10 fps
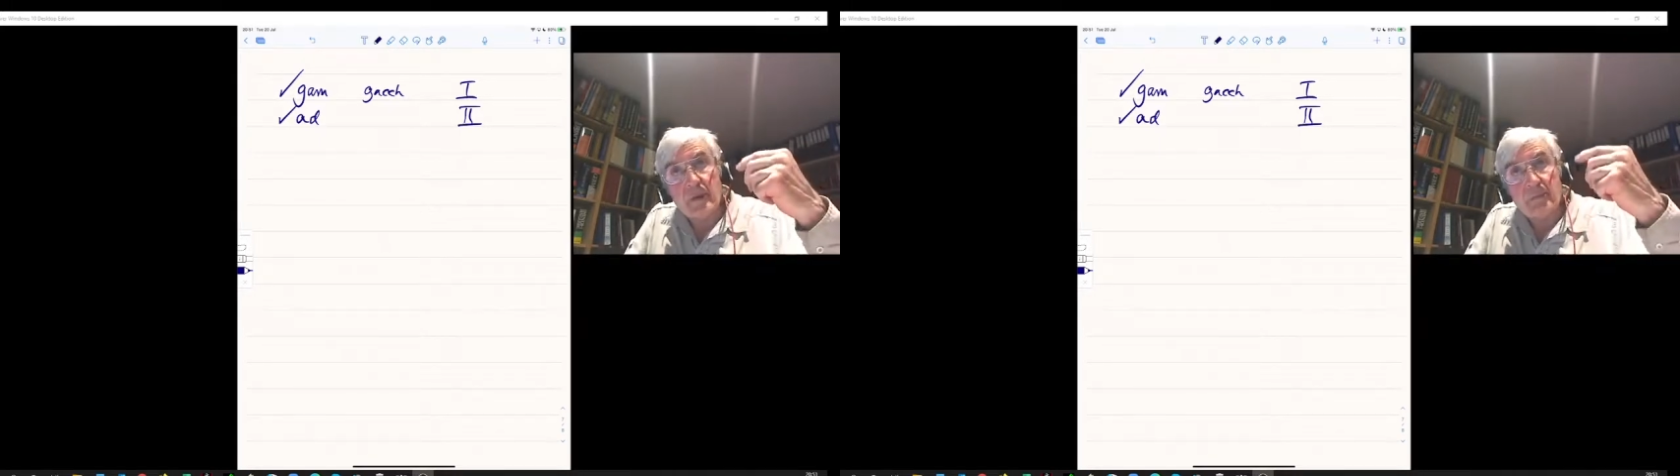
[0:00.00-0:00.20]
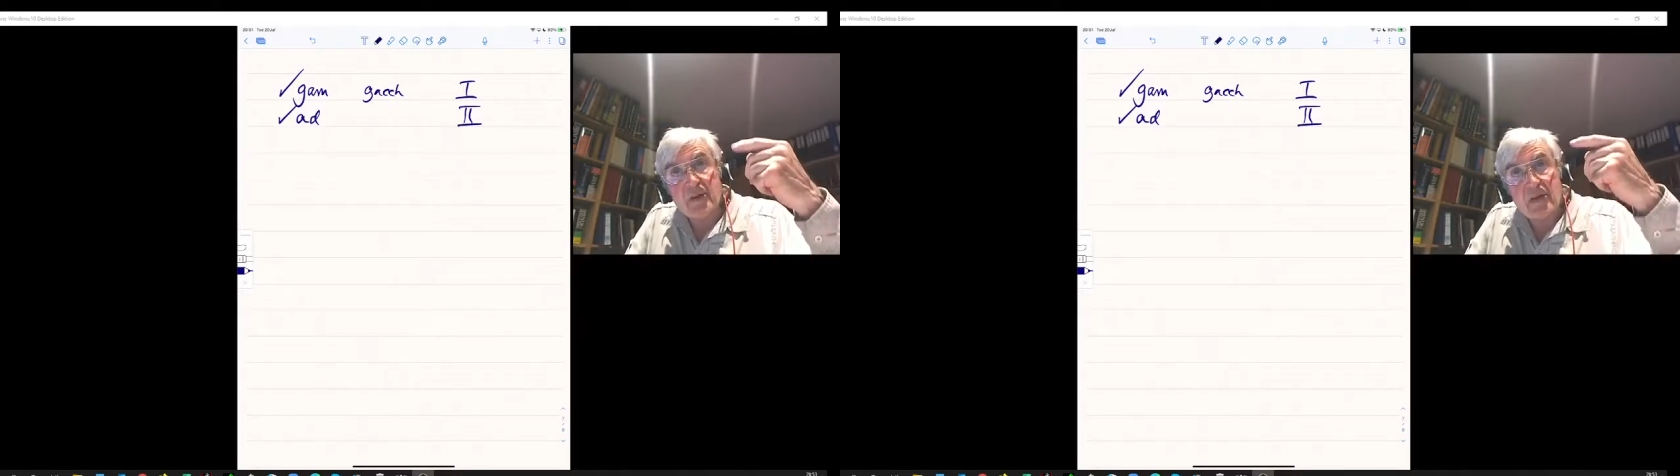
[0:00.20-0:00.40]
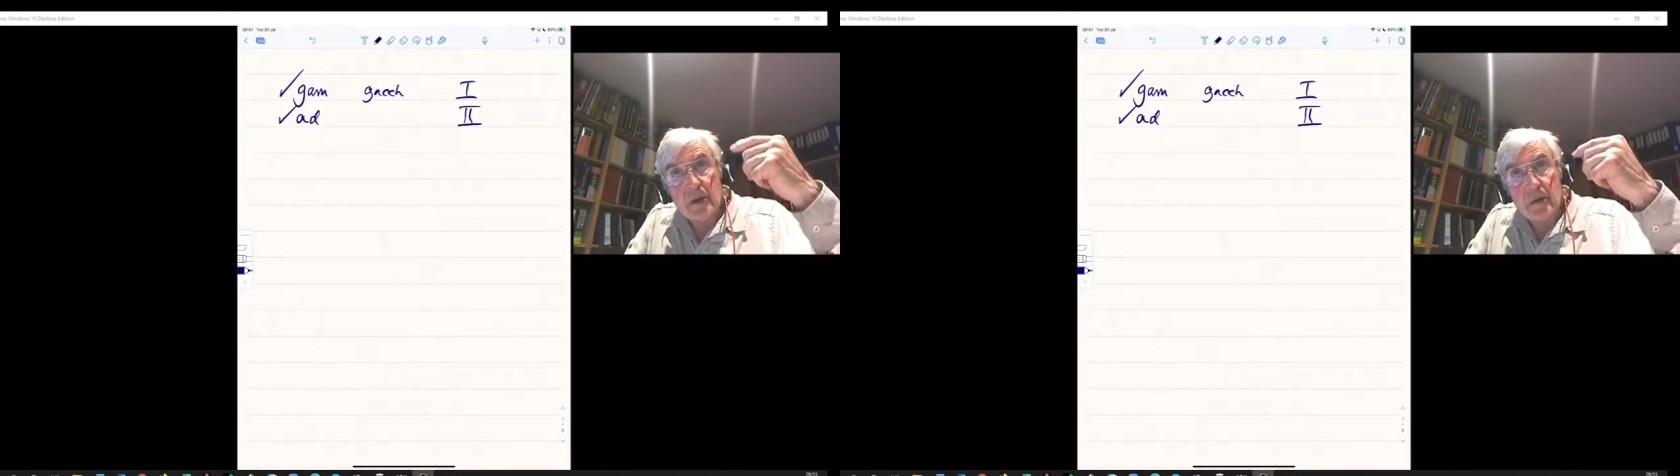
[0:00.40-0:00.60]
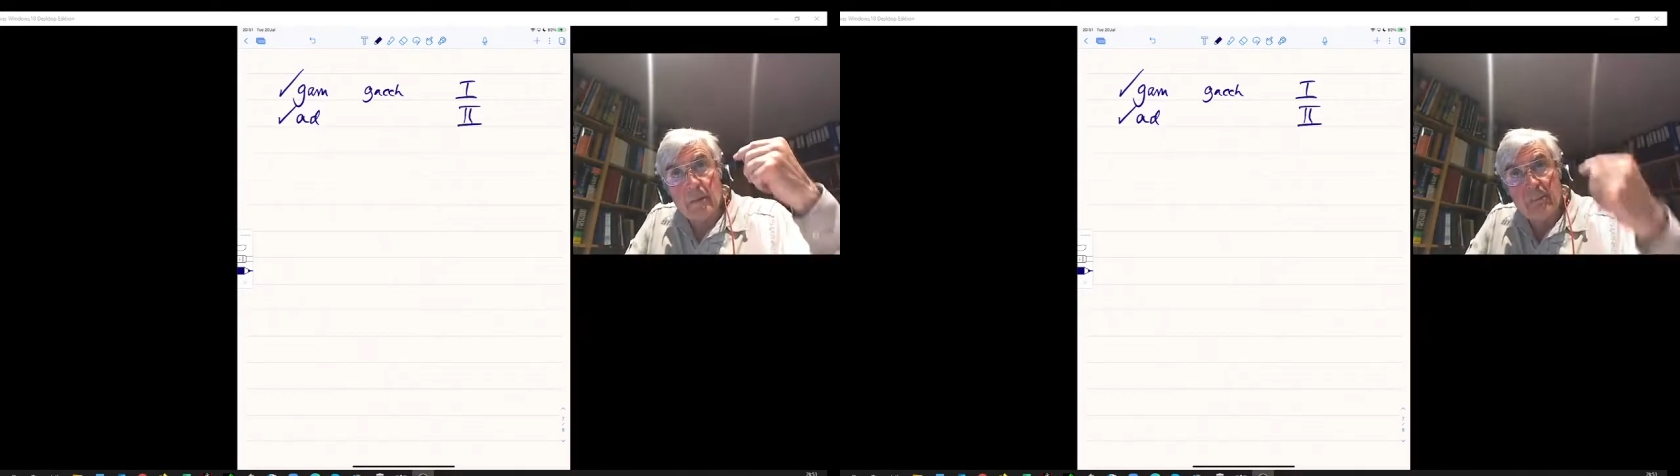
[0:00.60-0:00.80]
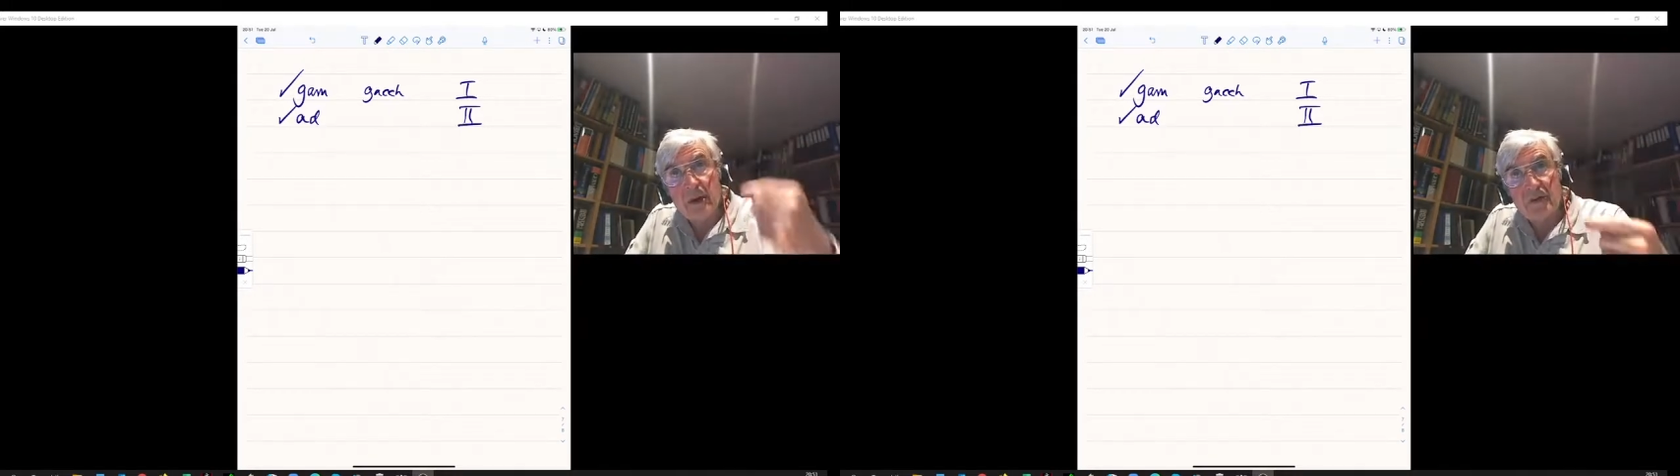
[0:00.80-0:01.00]
particular
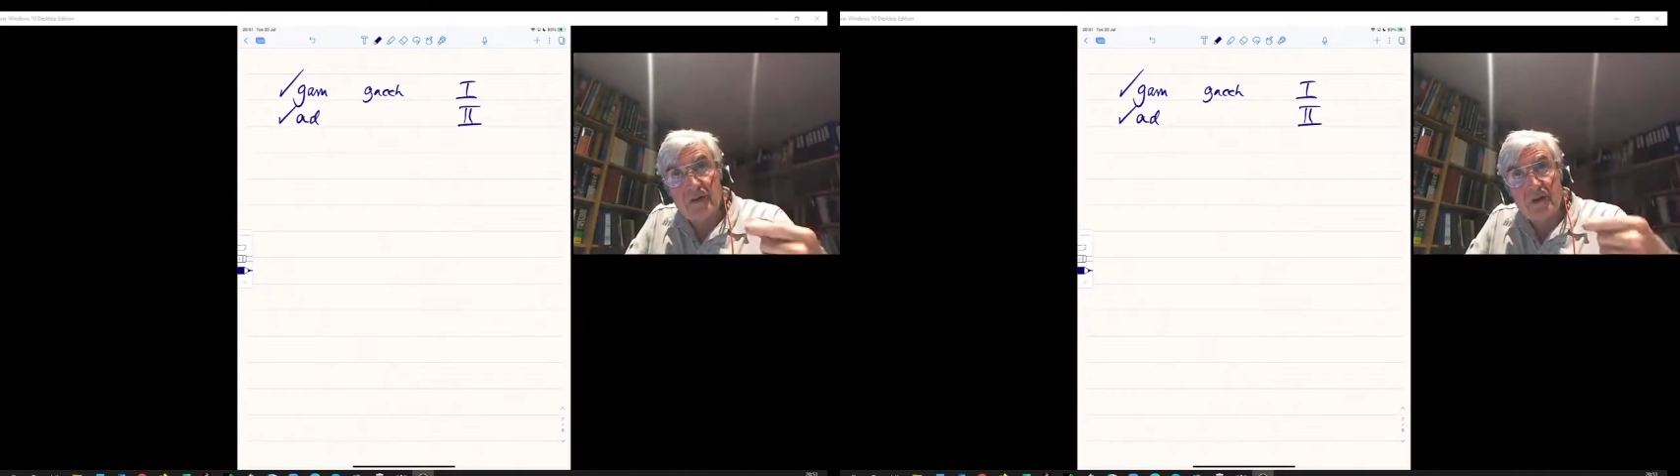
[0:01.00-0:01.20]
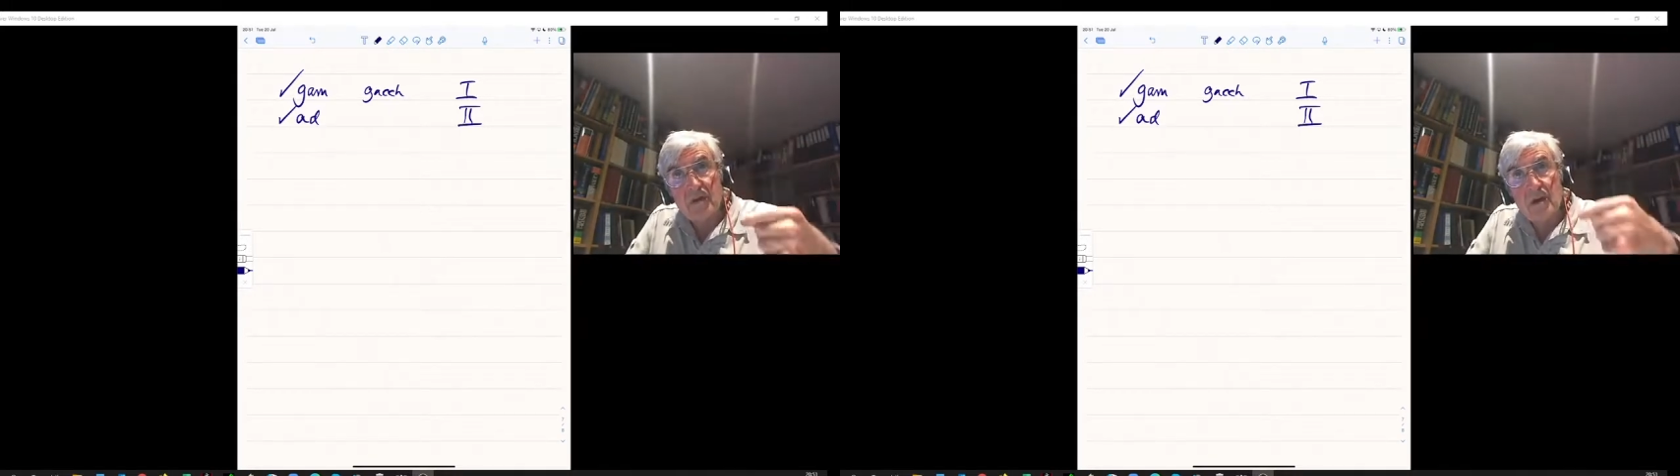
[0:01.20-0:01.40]
person